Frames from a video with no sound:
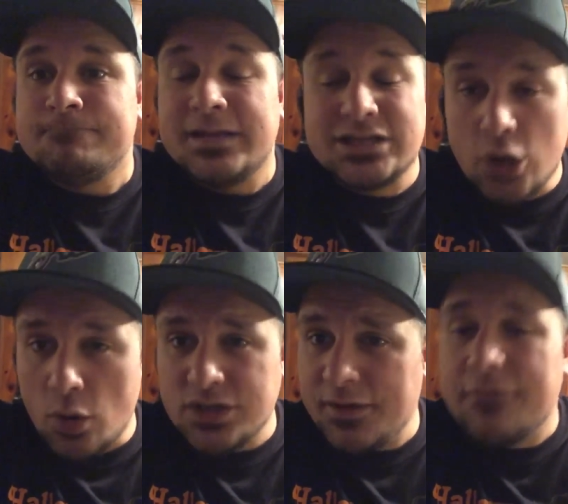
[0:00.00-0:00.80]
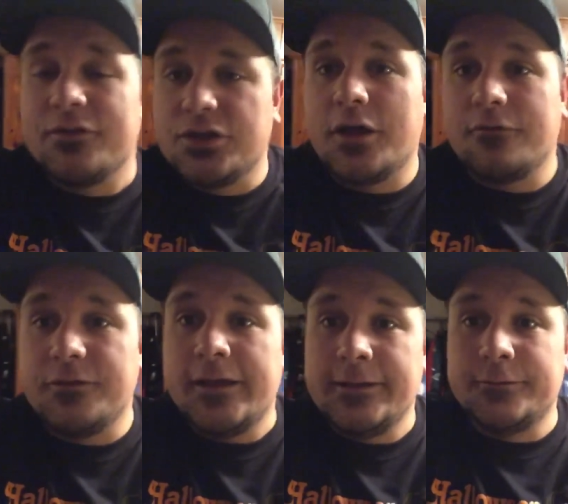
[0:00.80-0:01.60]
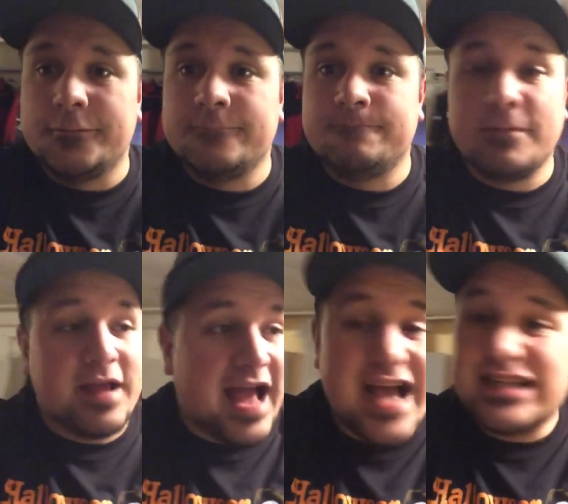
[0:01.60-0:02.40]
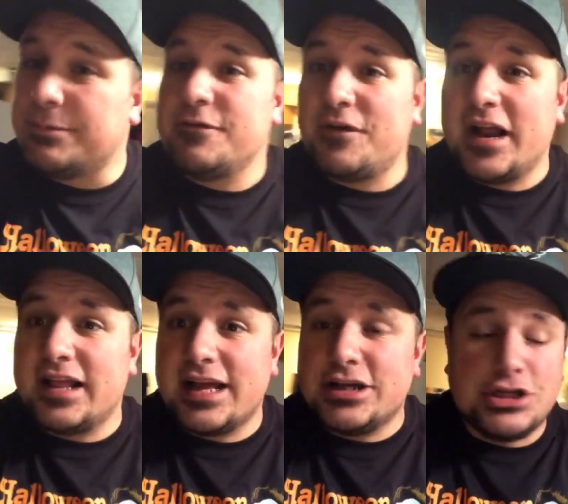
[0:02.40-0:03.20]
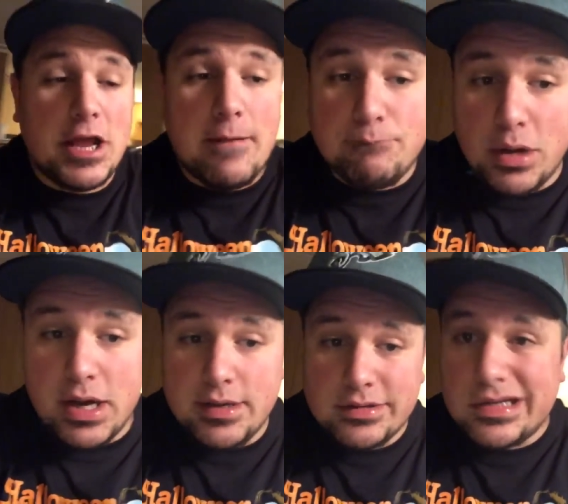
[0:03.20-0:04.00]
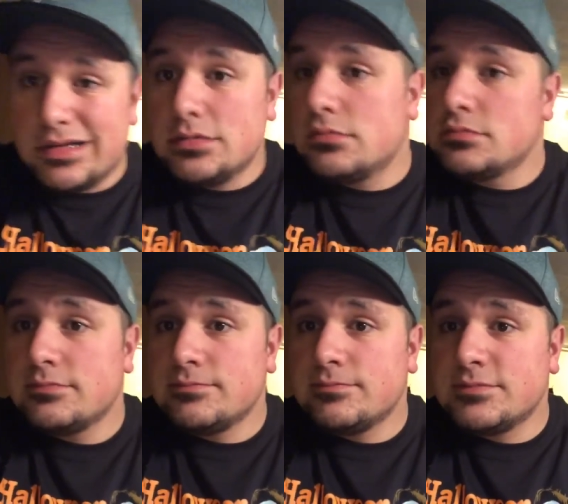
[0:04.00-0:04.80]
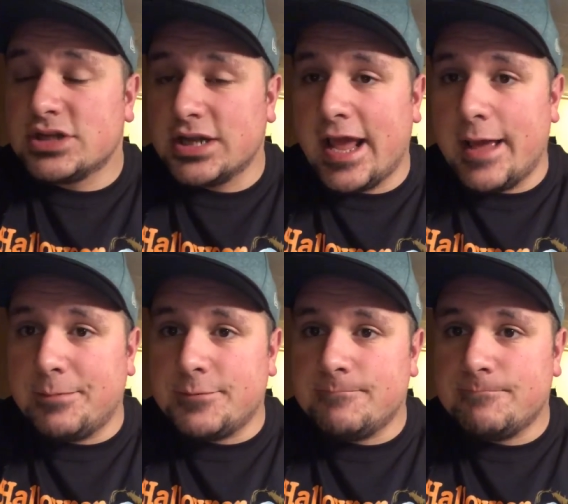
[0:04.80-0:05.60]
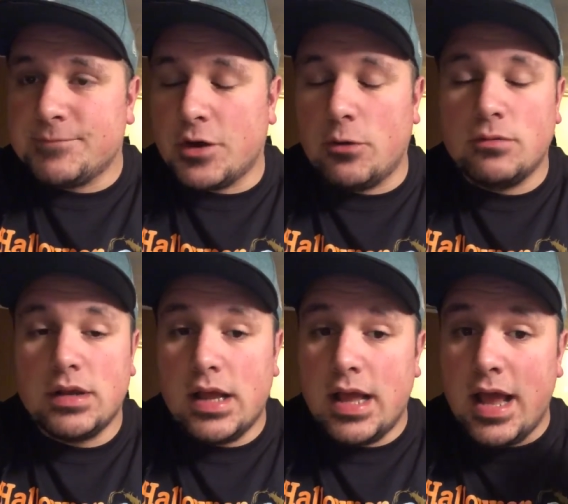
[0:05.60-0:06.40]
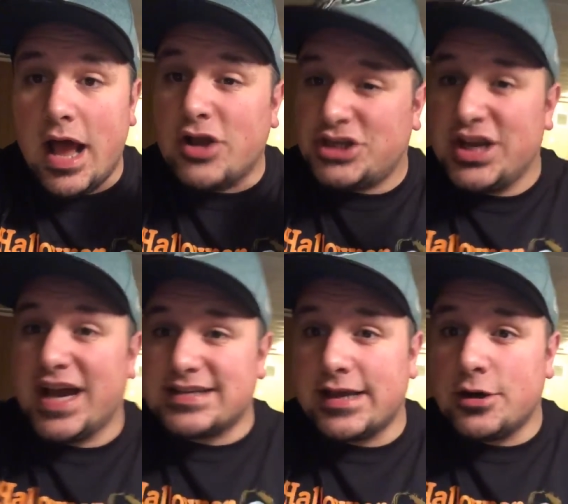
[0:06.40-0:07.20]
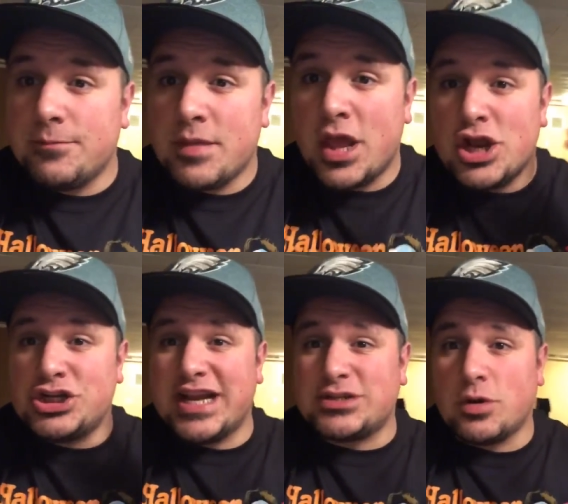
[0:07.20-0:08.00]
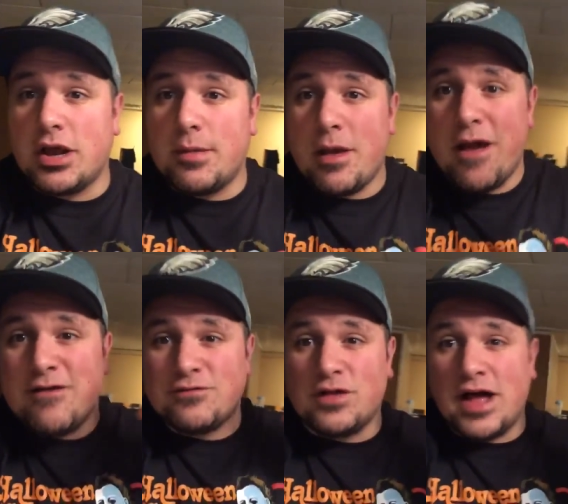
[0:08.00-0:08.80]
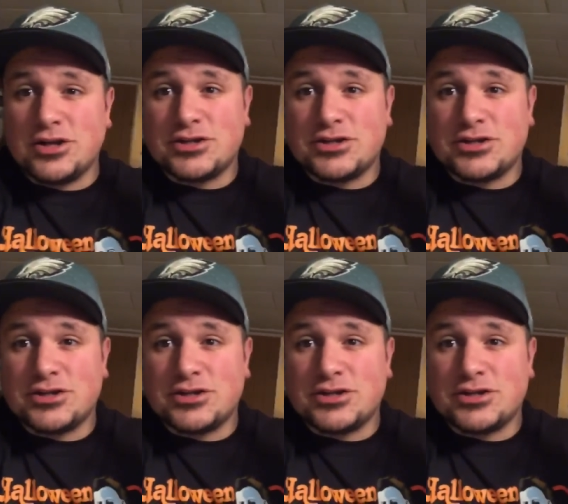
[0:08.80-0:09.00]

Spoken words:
is going to be a Philadelphia Eagle. Hasn't been finalized yet, but it's going to happen. So I'll see you guys later. Shake squad up. Fly, oh,